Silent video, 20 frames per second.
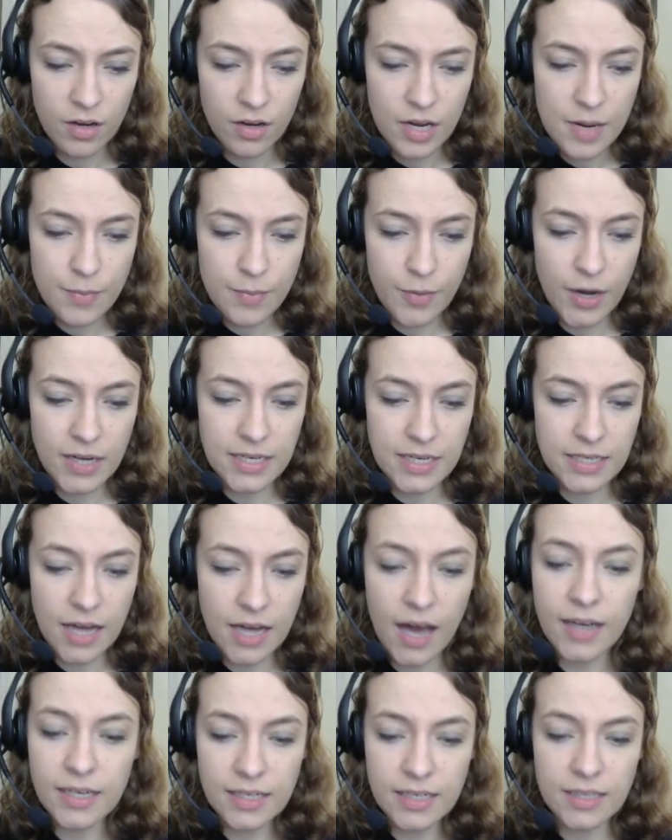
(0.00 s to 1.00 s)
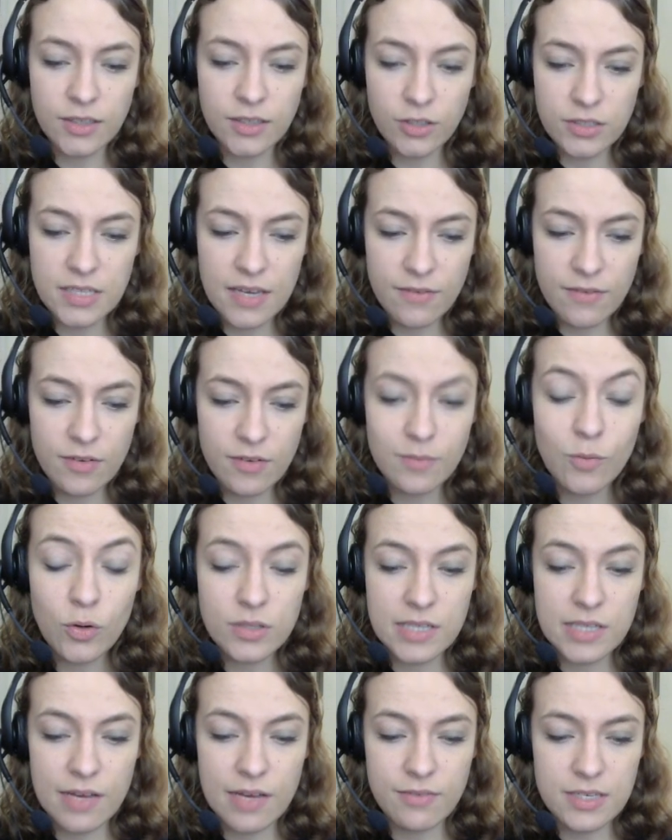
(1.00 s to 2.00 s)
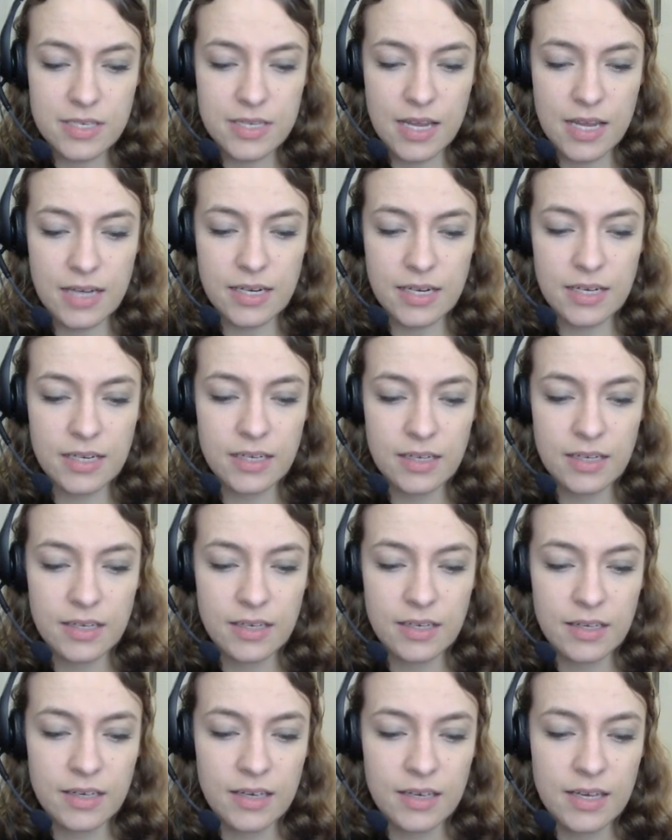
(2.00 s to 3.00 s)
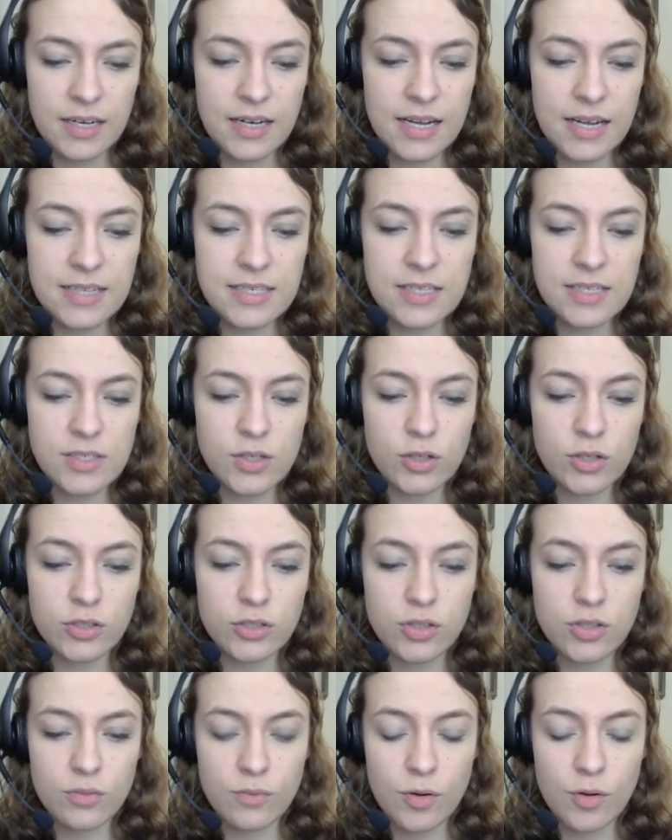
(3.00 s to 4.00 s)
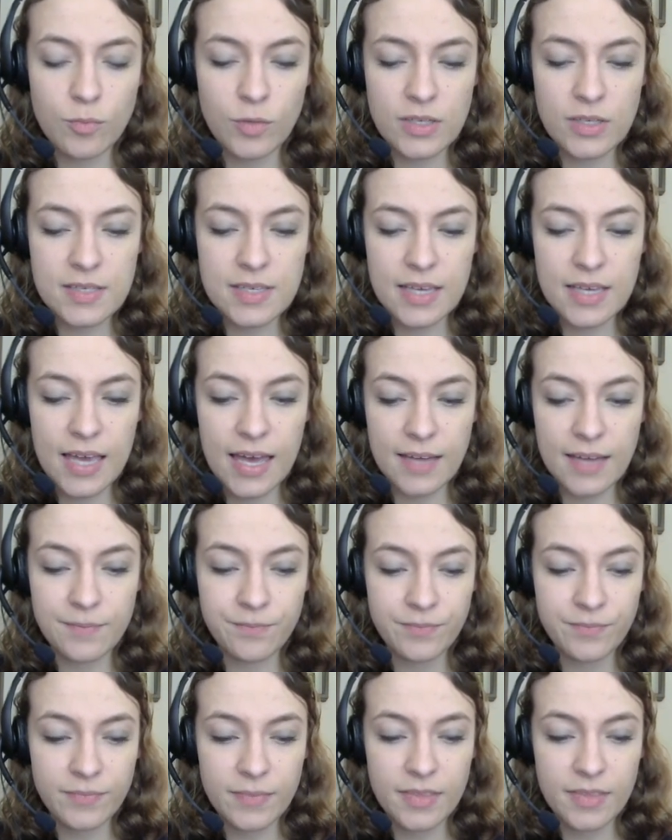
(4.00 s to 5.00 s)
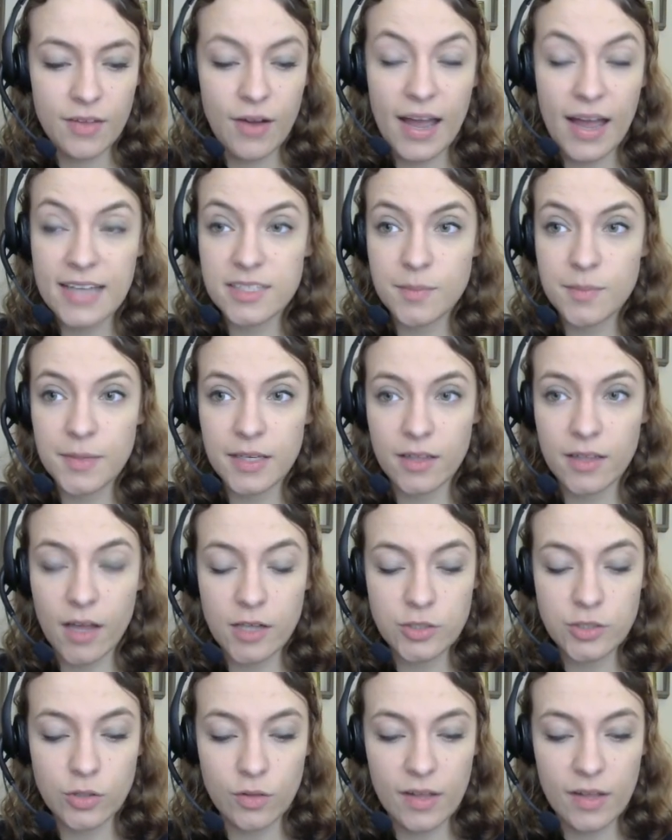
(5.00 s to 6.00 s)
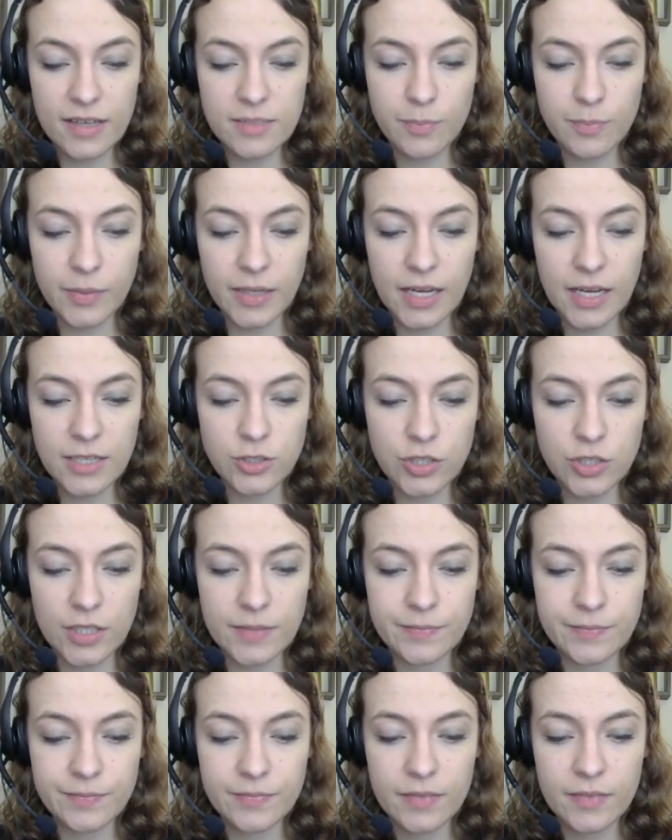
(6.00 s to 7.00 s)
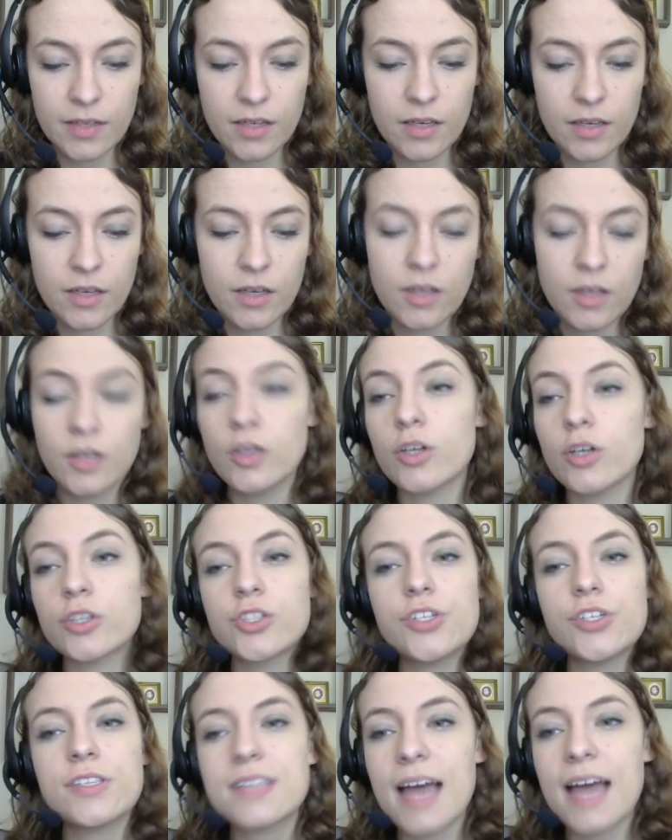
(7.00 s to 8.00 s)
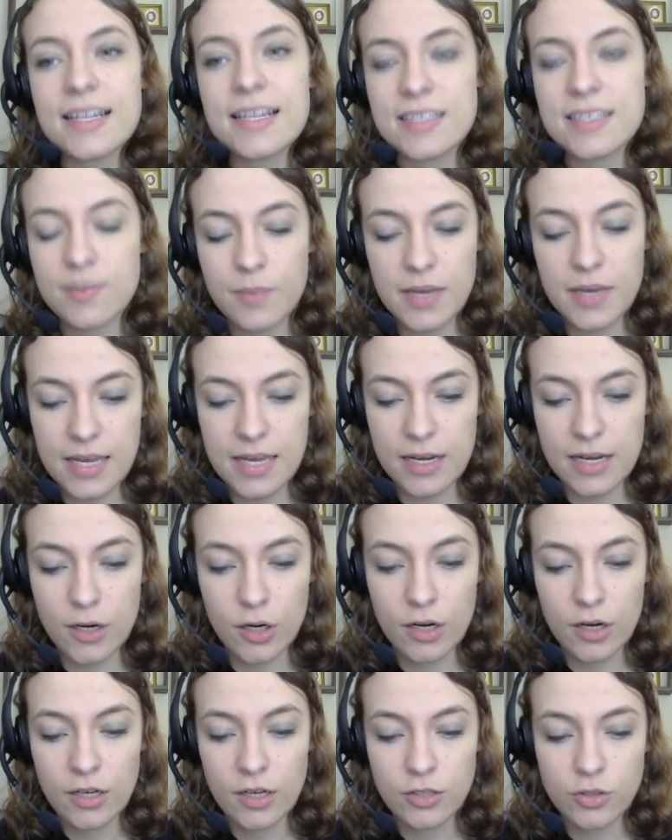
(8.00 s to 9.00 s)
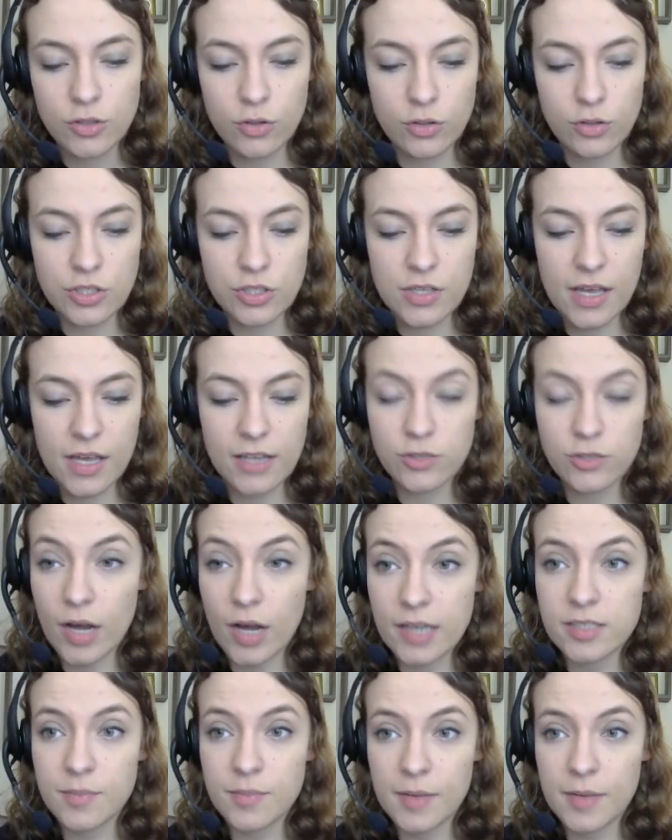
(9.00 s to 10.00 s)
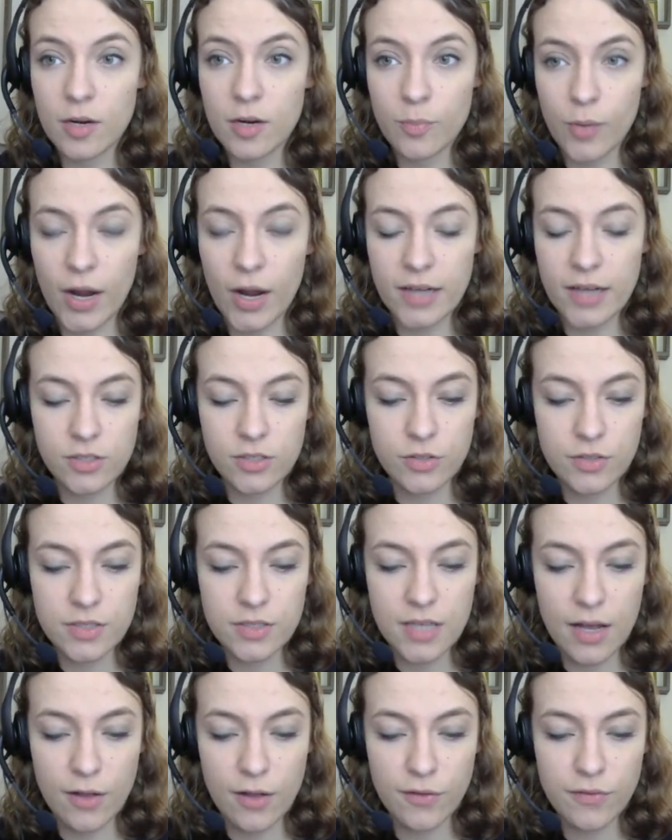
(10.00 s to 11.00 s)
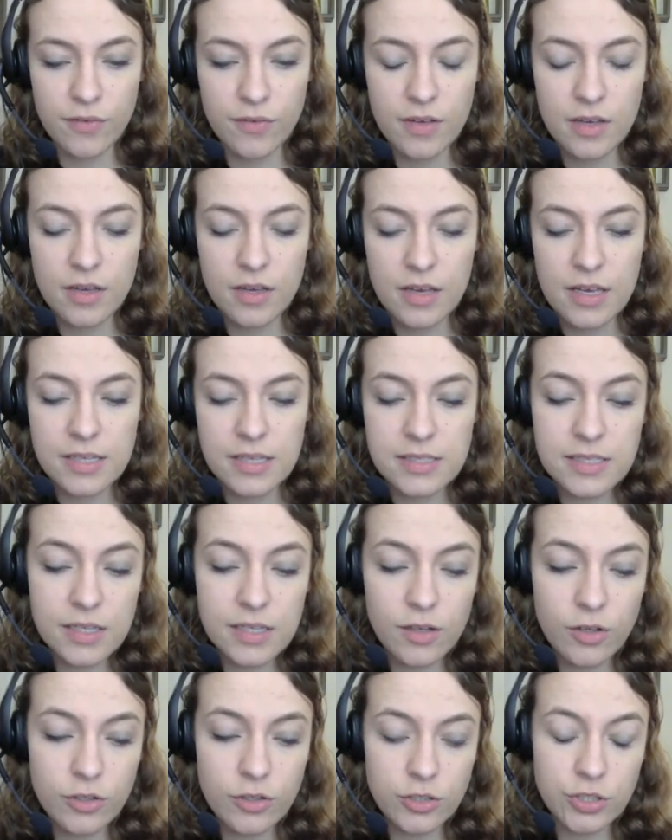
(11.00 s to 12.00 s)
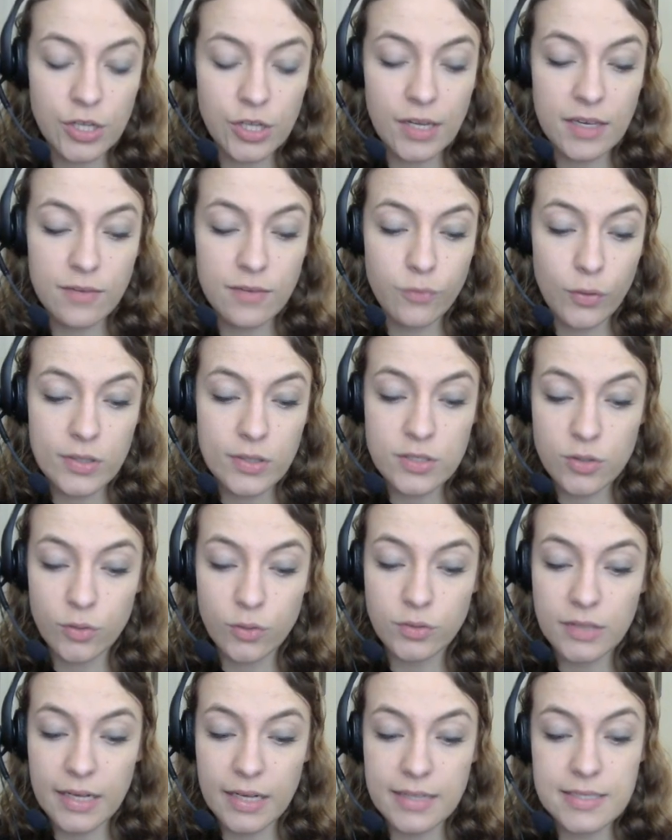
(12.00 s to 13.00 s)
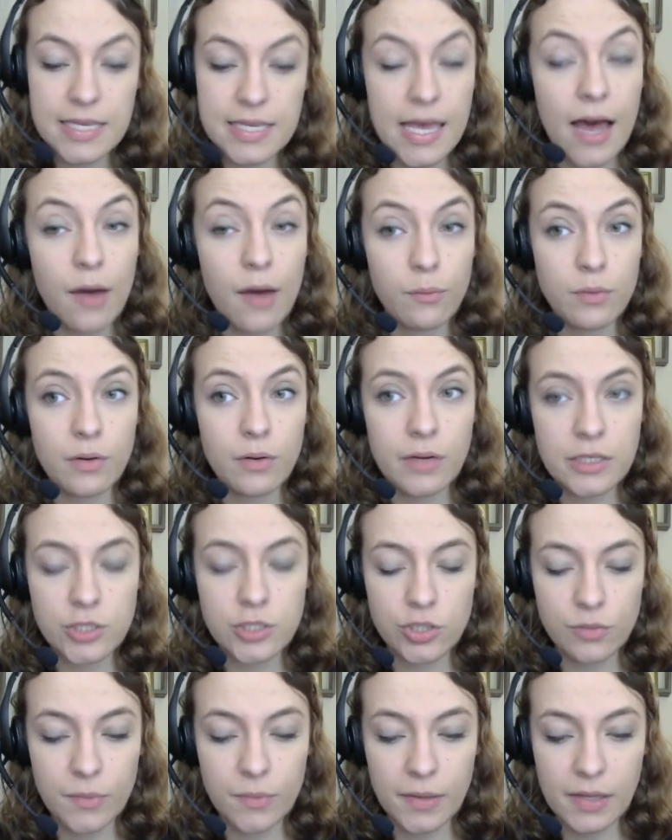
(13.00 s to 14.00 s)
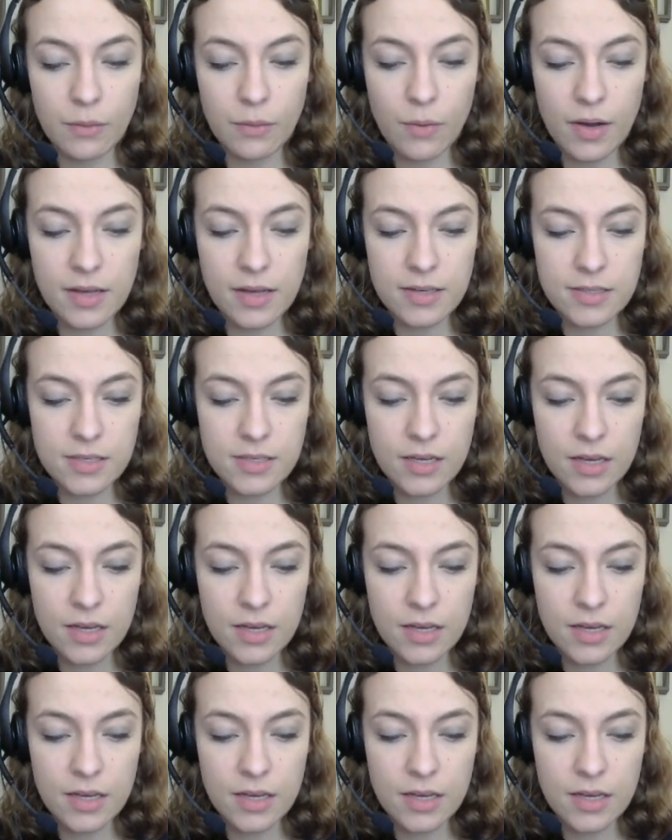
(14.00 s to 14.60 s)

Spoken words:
Brady nodded and looked even more devastated. Nancy searched the room once again. There had to be a logical explanation. Look, she's got to be here, George said, trying to be her practical self. Still, her shaky voice told Nancy how worried she really was.